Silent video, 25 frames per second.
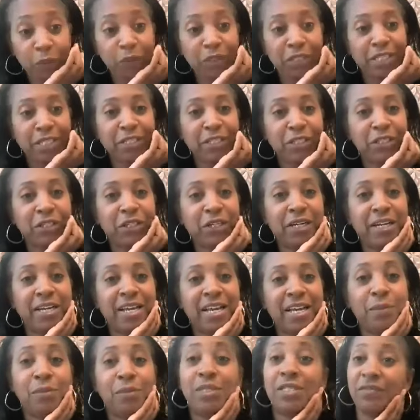sister,
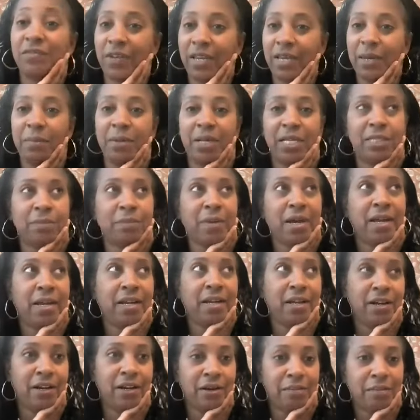and it was funny because my
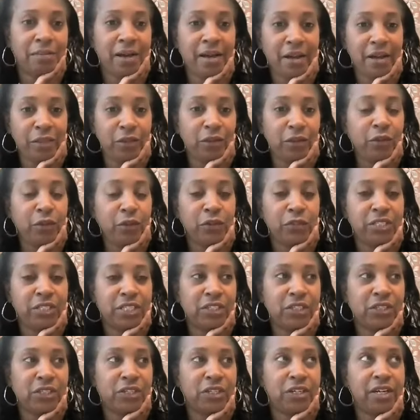other little
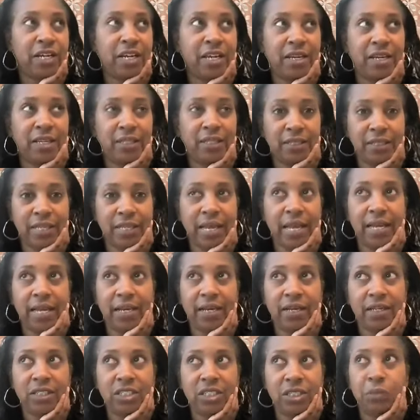sister in
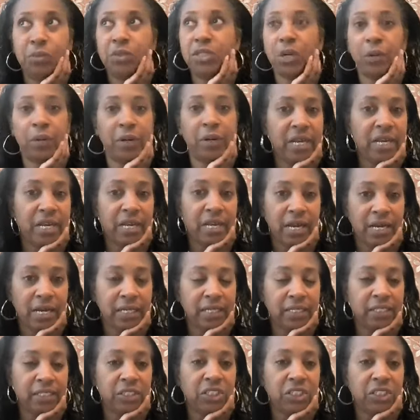Atlanta, she was already in
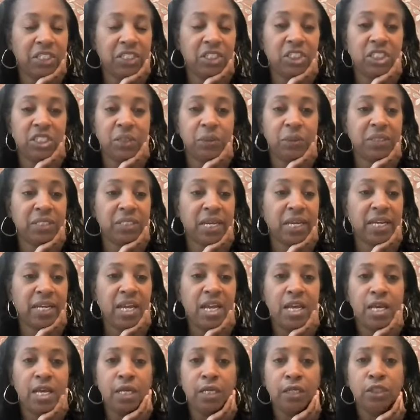college, and she was like,
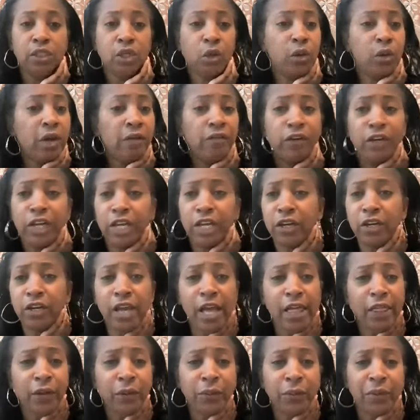"Don't ever get
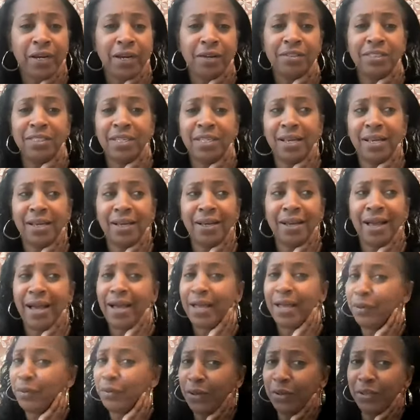another one." I was like,
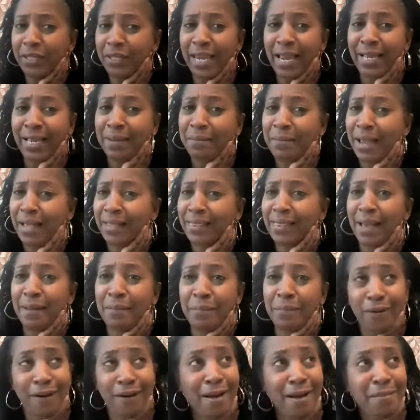"I don't know if I can make
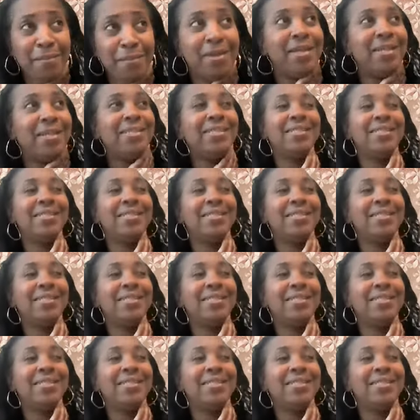that promise."